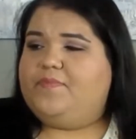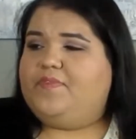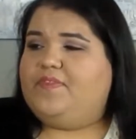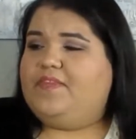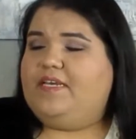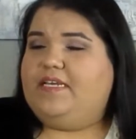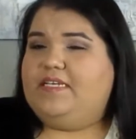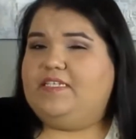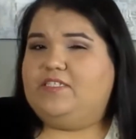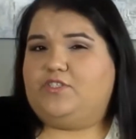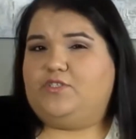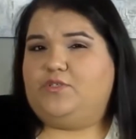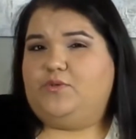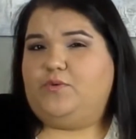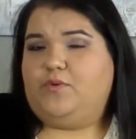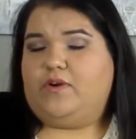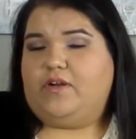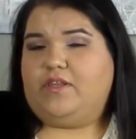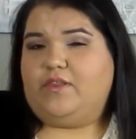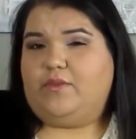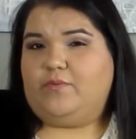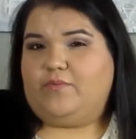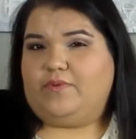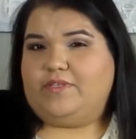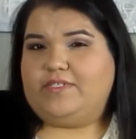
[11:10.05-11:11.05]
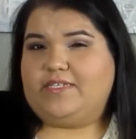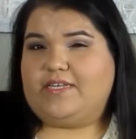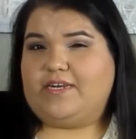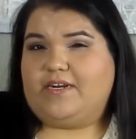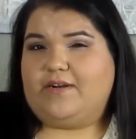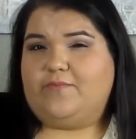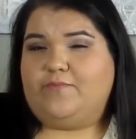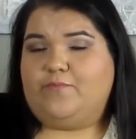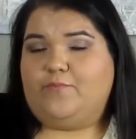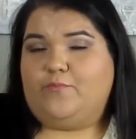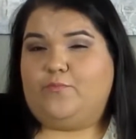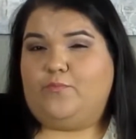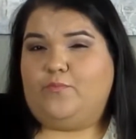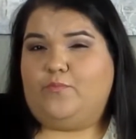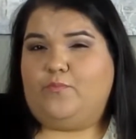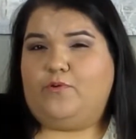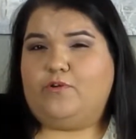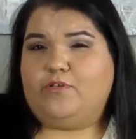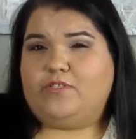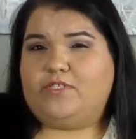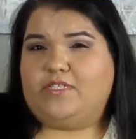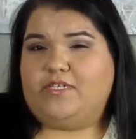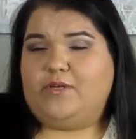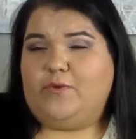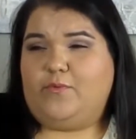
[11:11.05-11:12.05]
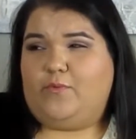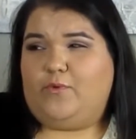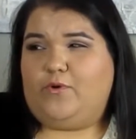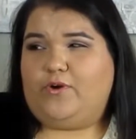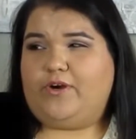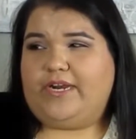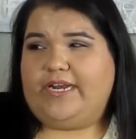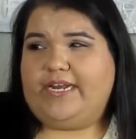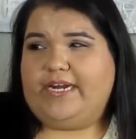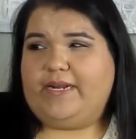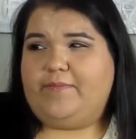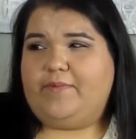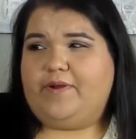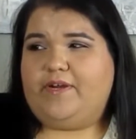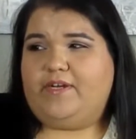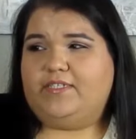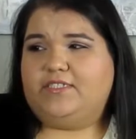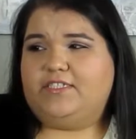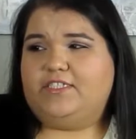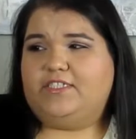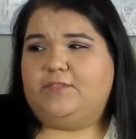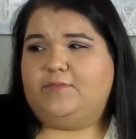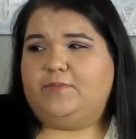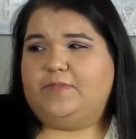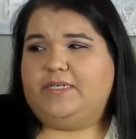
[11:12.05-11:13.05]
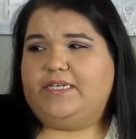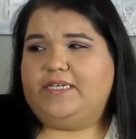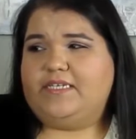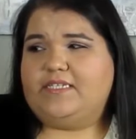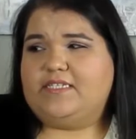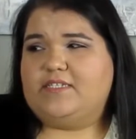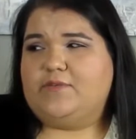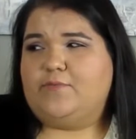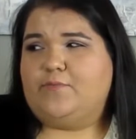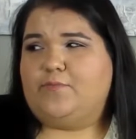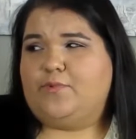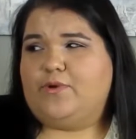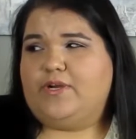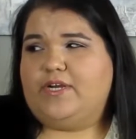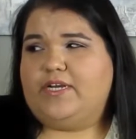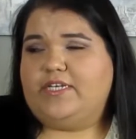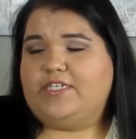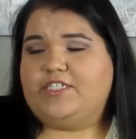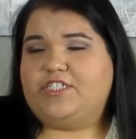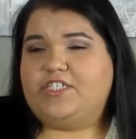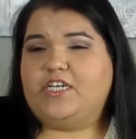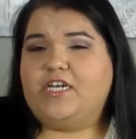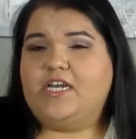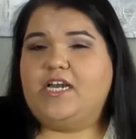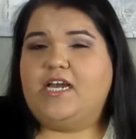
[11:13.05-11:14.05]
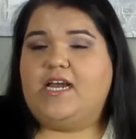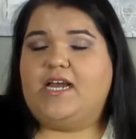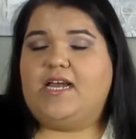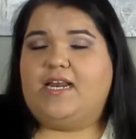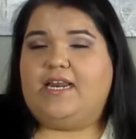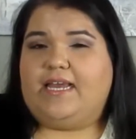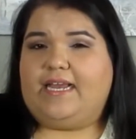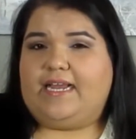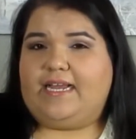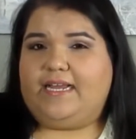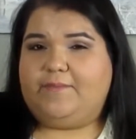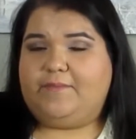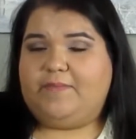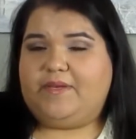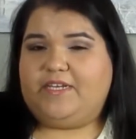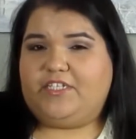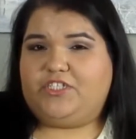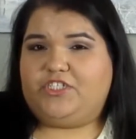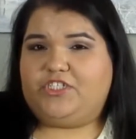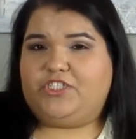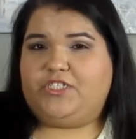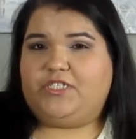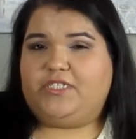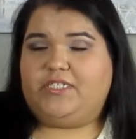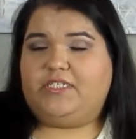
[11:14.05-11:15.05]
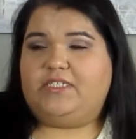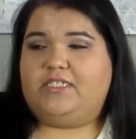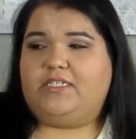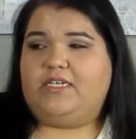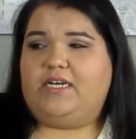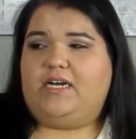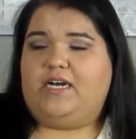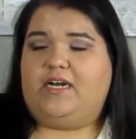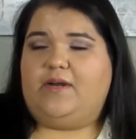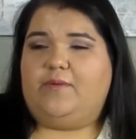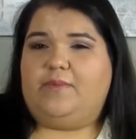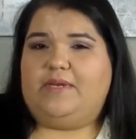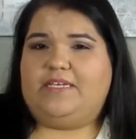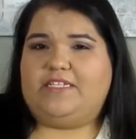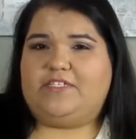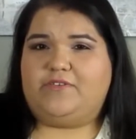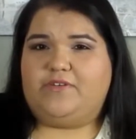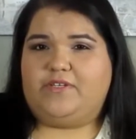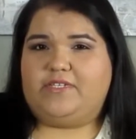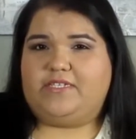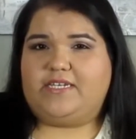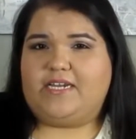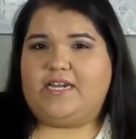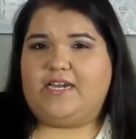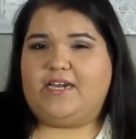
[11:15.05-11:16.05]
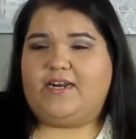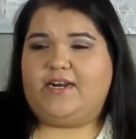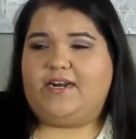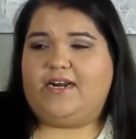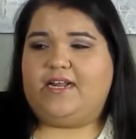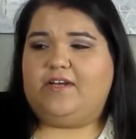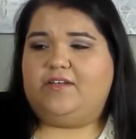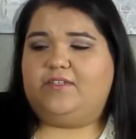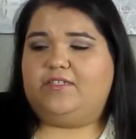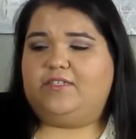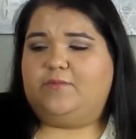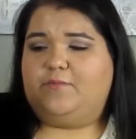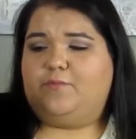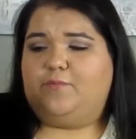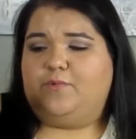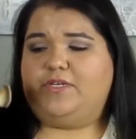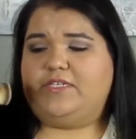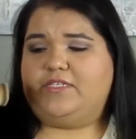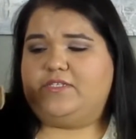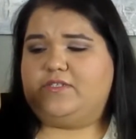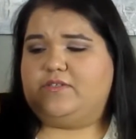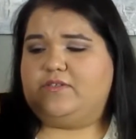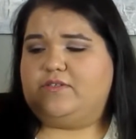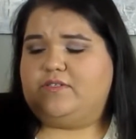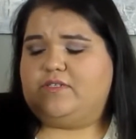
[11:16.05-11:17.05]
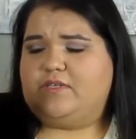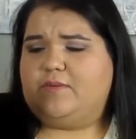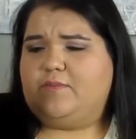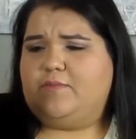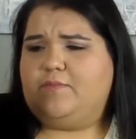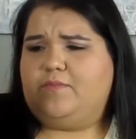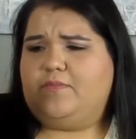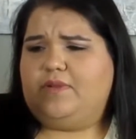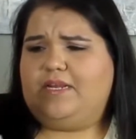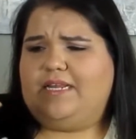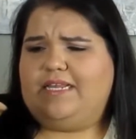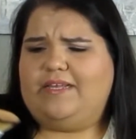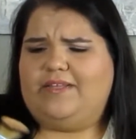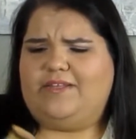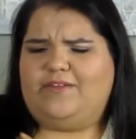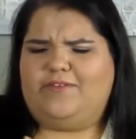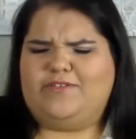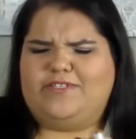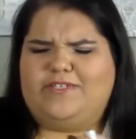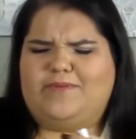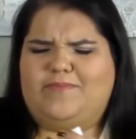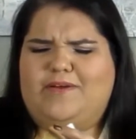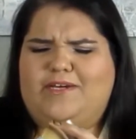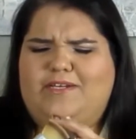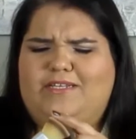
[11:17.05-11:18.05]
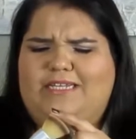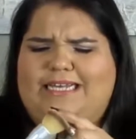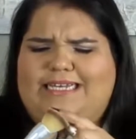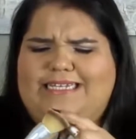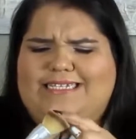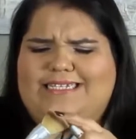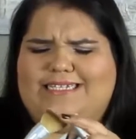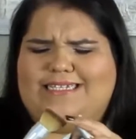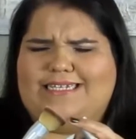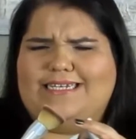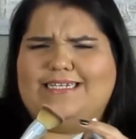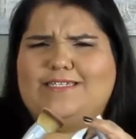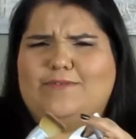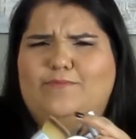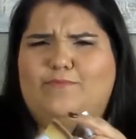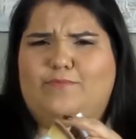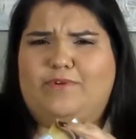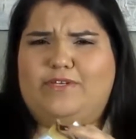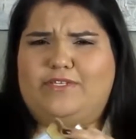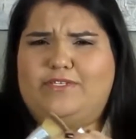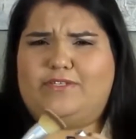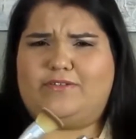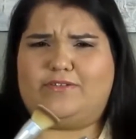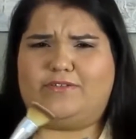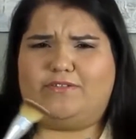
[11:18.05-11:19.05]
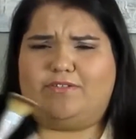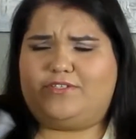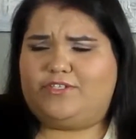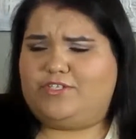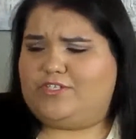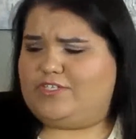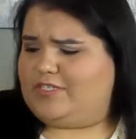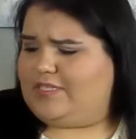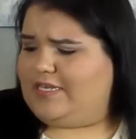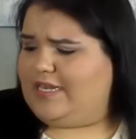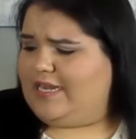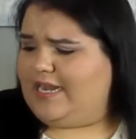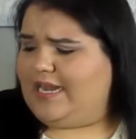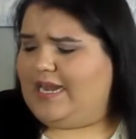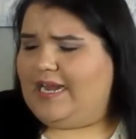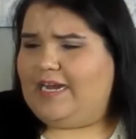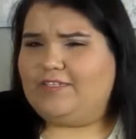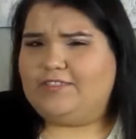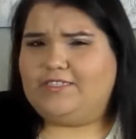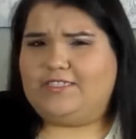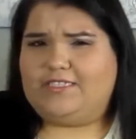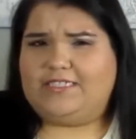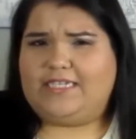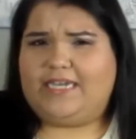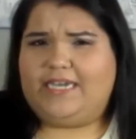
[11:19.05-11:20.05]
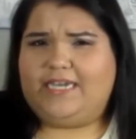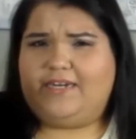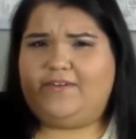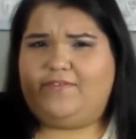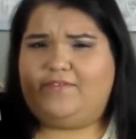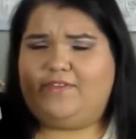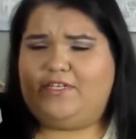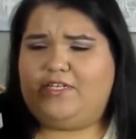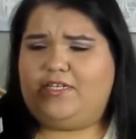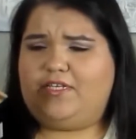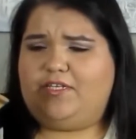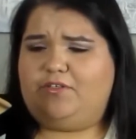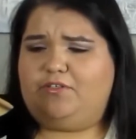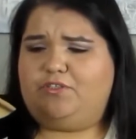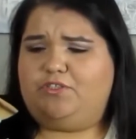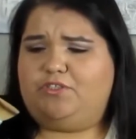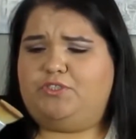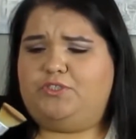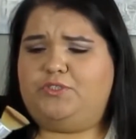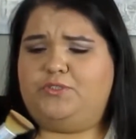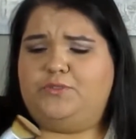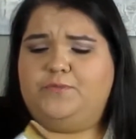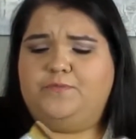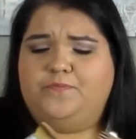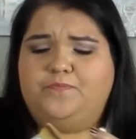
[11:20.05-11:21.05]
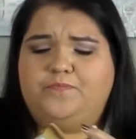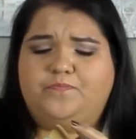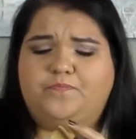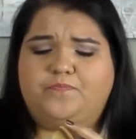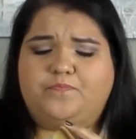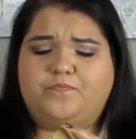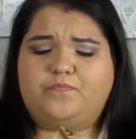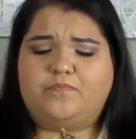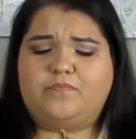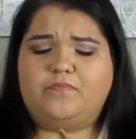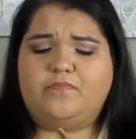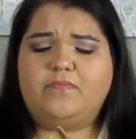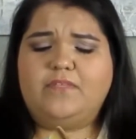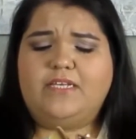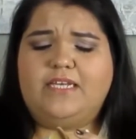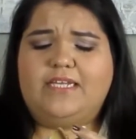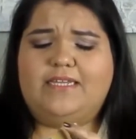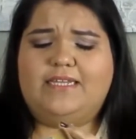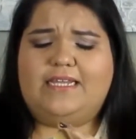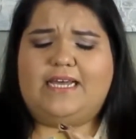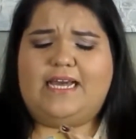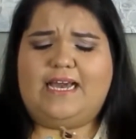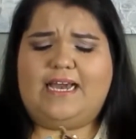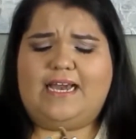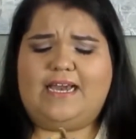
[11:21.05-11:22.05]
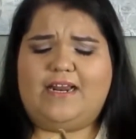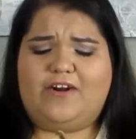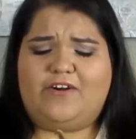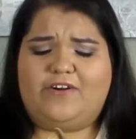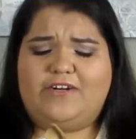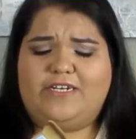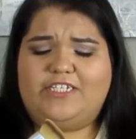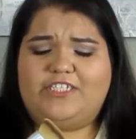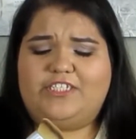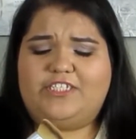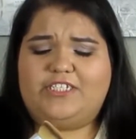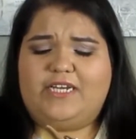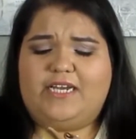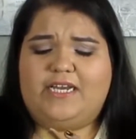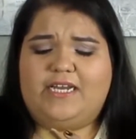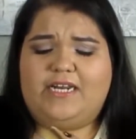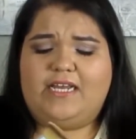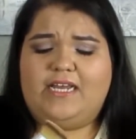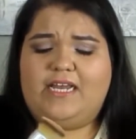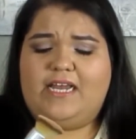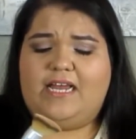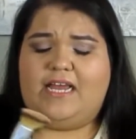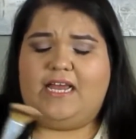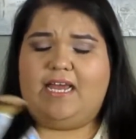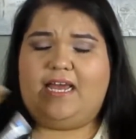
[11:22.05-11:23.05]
These two are the ones that I'm mostly worried about just because the brush like I mentioned, um, as soon as I got it out, the bristle, some, there was about like six bristles just like outside of the little tube that had already shed.